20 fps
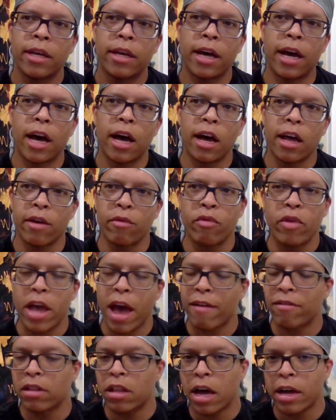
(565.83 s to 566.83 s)
If we
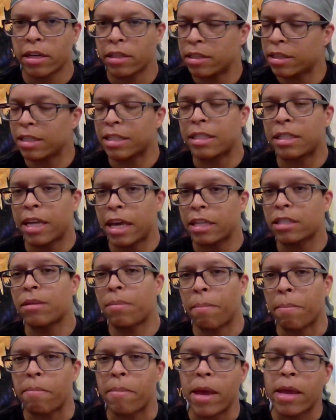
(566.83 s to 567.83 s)
have a lot of success,
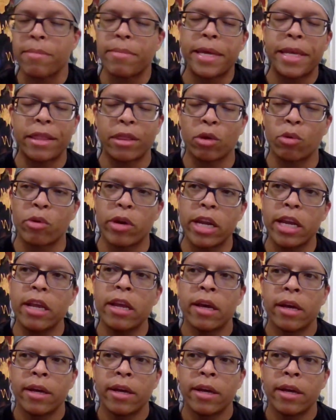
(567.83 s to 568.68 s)
maybe 3.